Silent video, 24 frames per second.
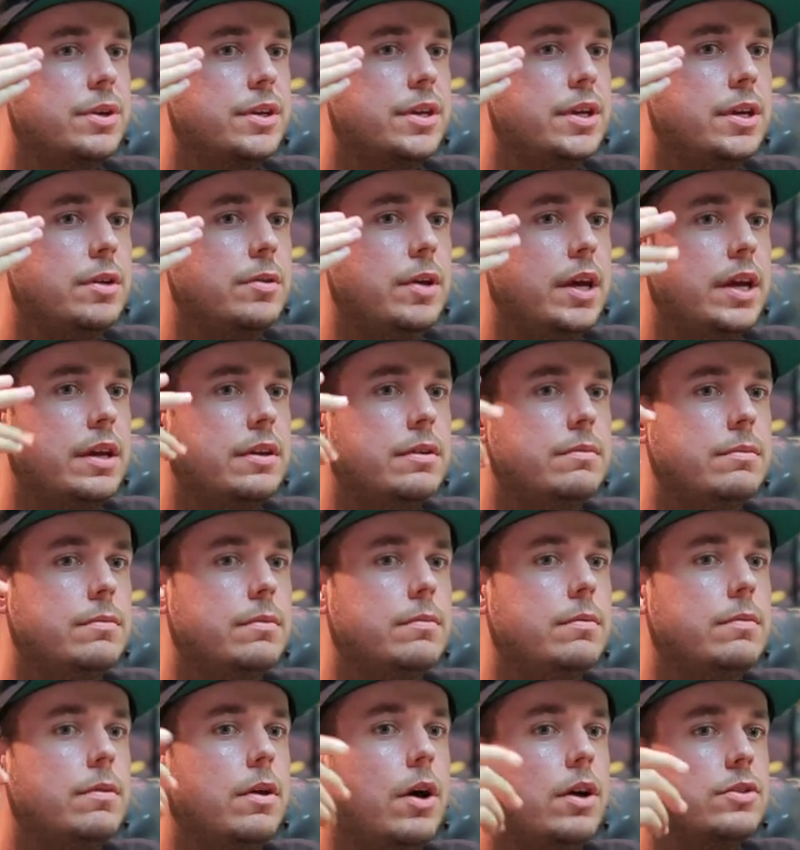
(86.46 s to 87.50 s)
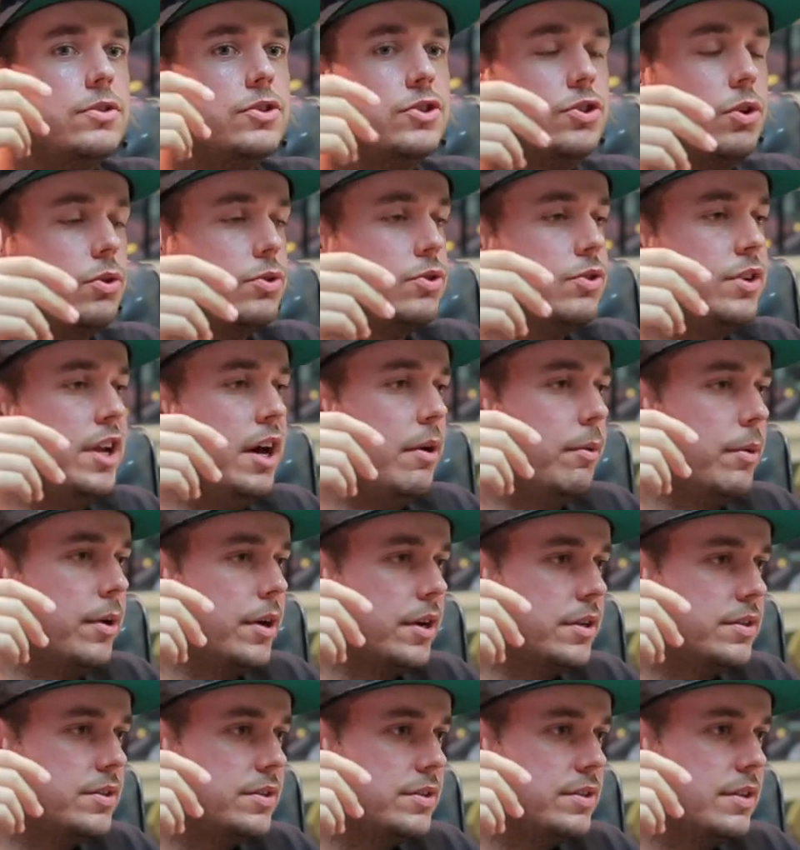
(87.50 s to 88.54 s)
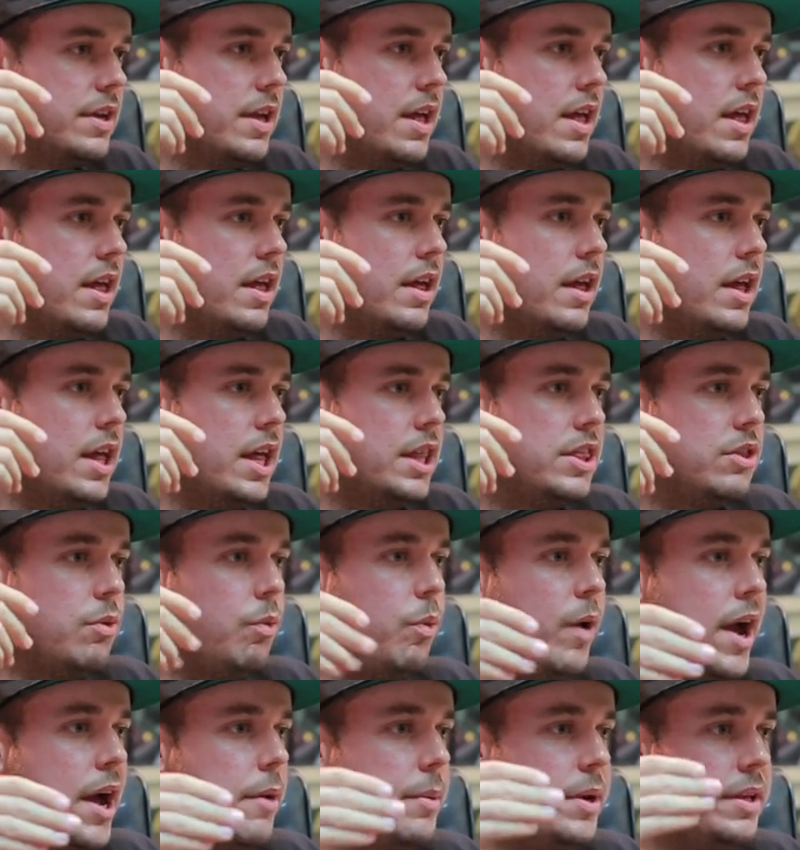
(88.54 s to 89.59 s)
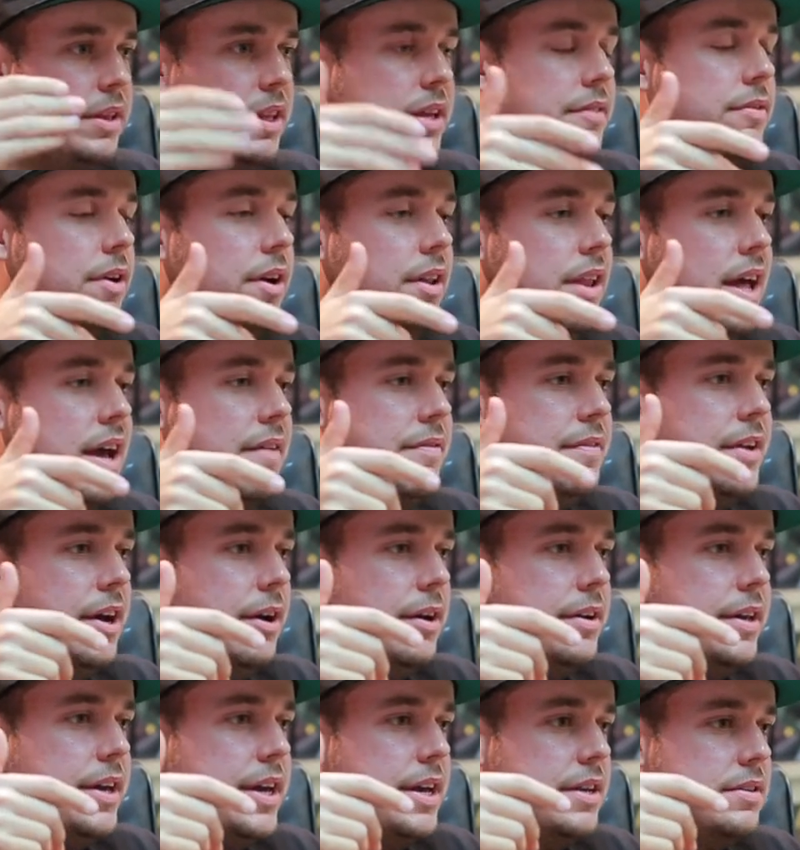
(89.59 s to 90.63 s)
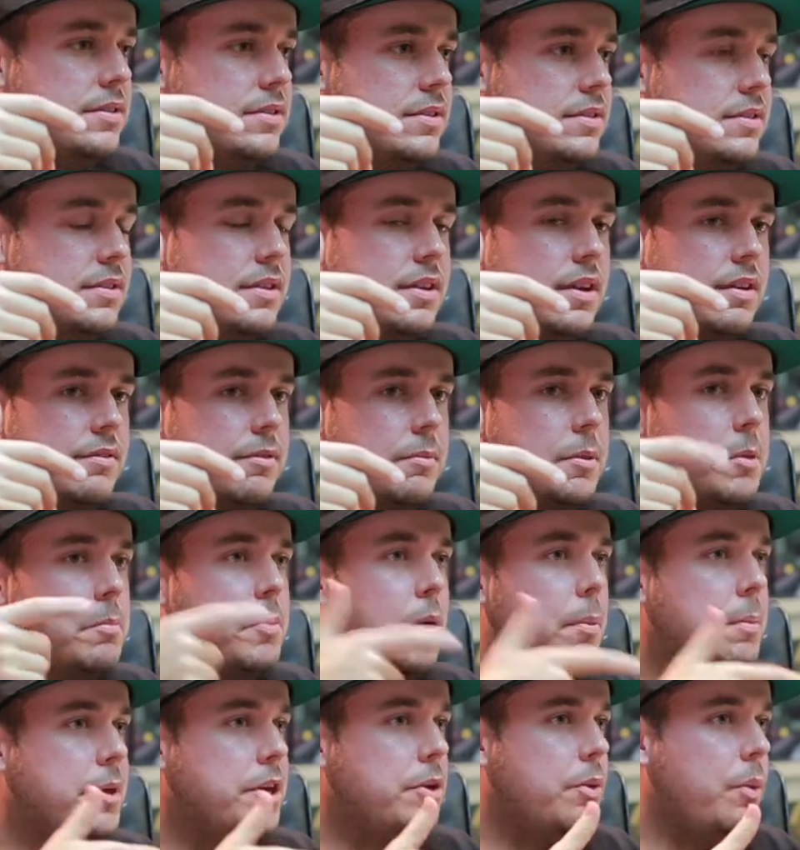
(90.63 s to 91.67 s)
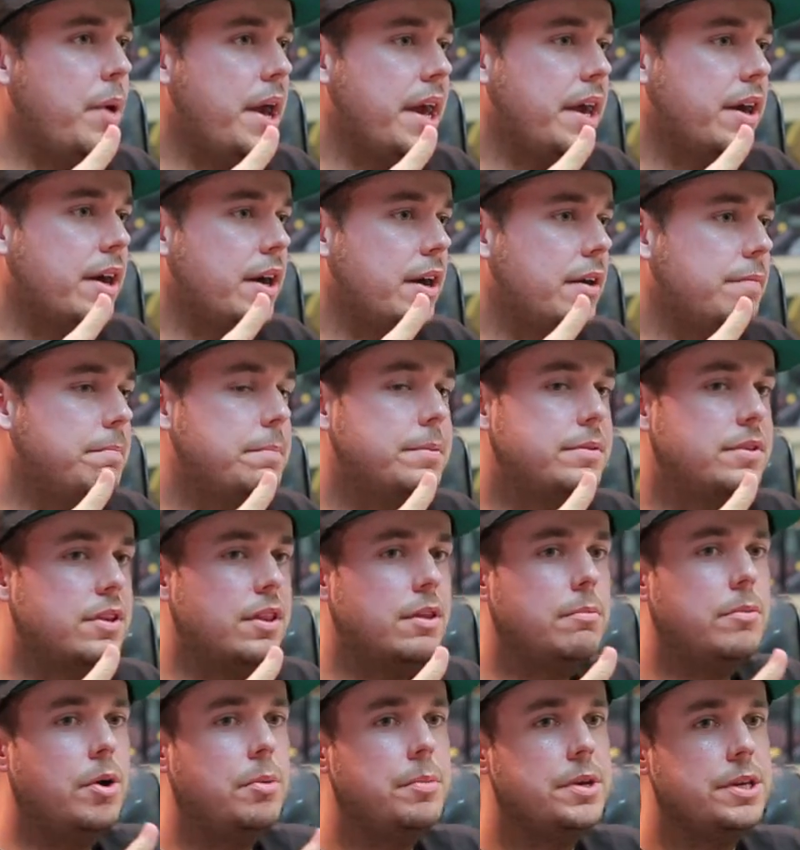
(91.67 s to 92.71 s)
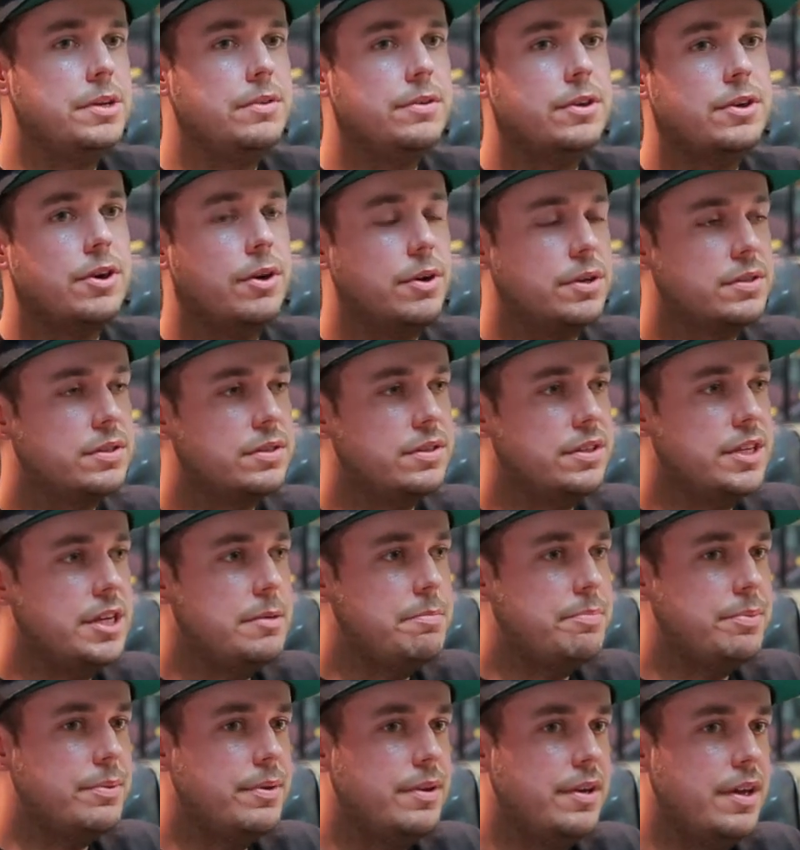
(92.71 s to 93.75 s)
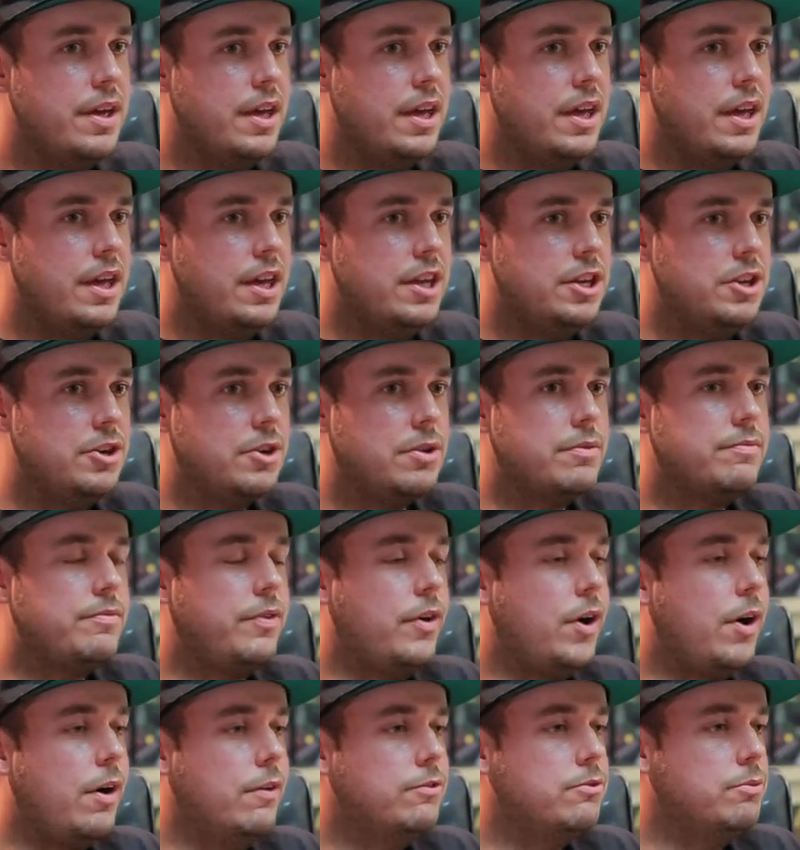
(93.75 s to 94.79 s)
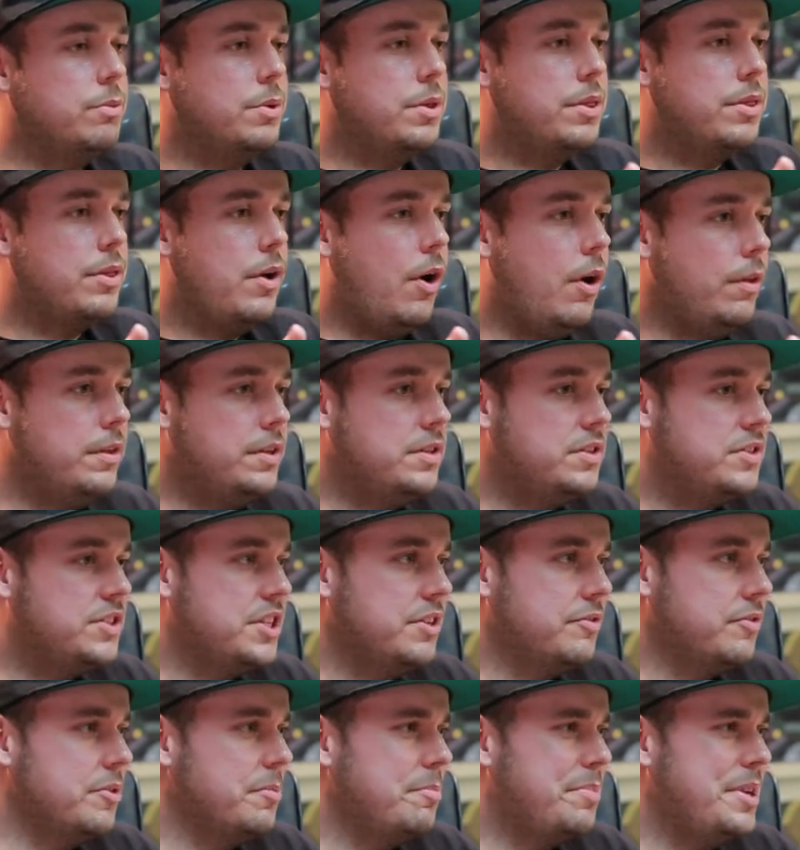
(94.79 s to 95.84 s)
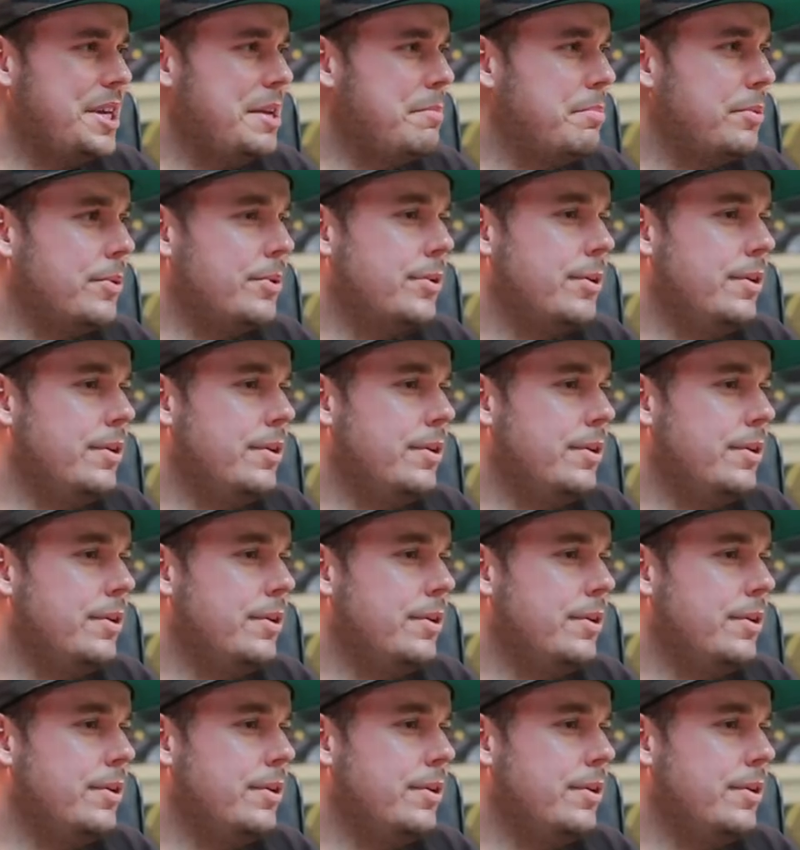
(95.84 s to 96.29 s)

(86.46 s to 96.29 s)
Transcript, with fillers: working, like social networks, the way we live our life nowadays, from the moment you wake up to the moment you go to sleep, you're involved with all these different people